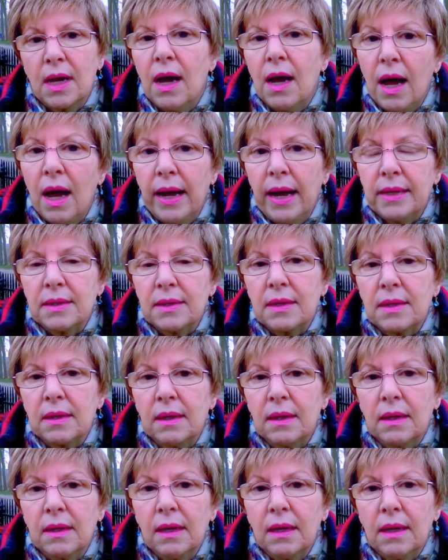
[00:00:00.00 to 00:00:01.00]

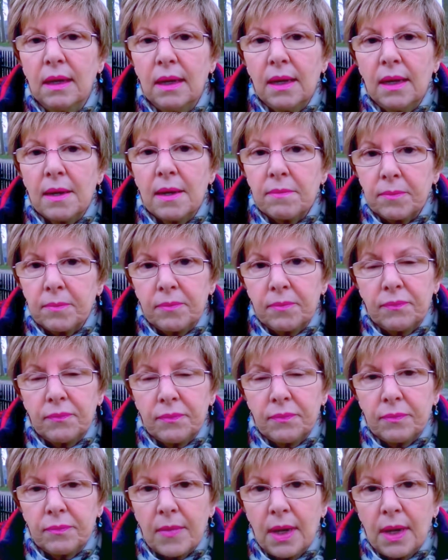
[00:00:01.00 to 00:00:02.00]
size.
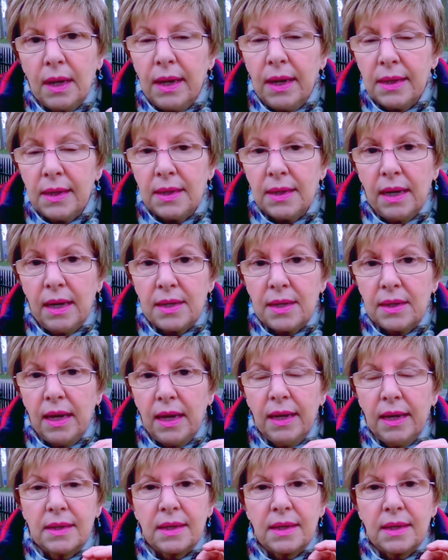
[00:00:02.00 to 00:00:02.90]
And as I say,